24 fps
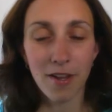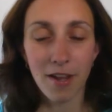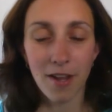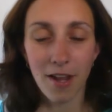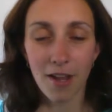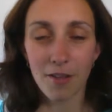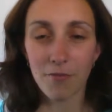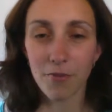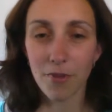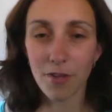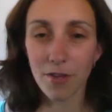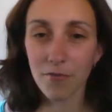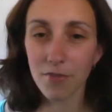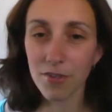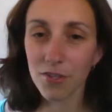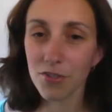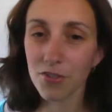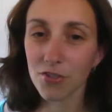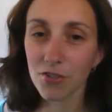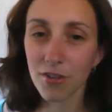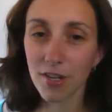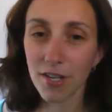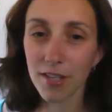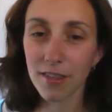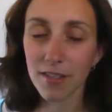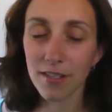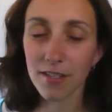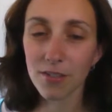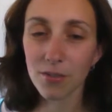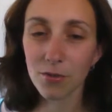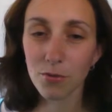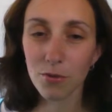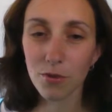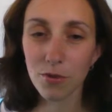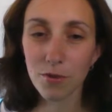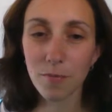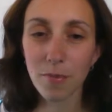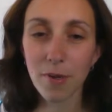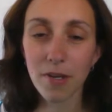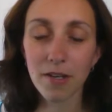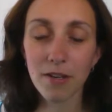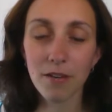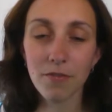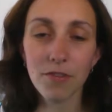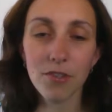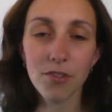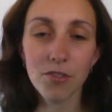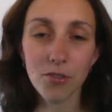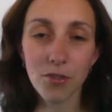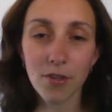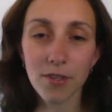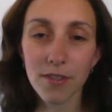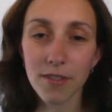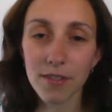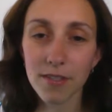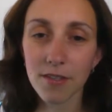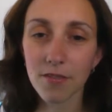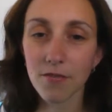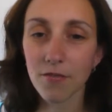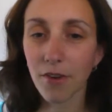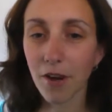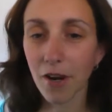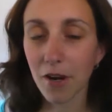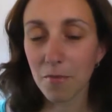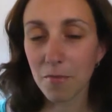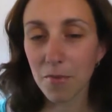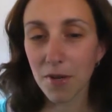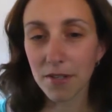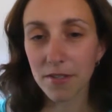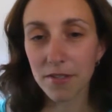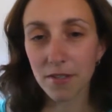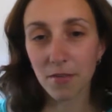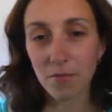If you've enjoyed this group and you've enjoyed this environment